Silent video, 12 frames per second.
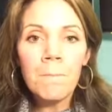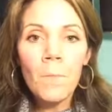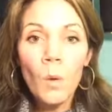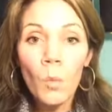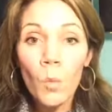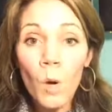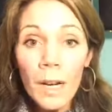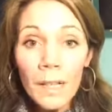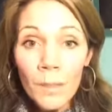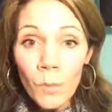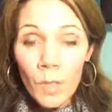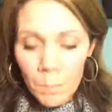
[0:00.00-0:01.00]

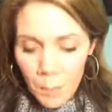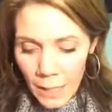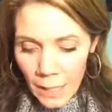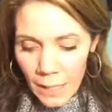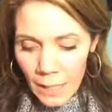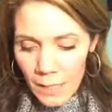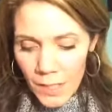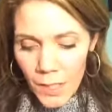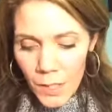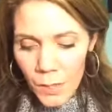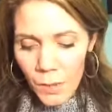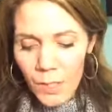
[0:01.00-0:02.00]
One would be
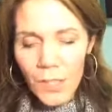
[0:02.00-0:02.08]
to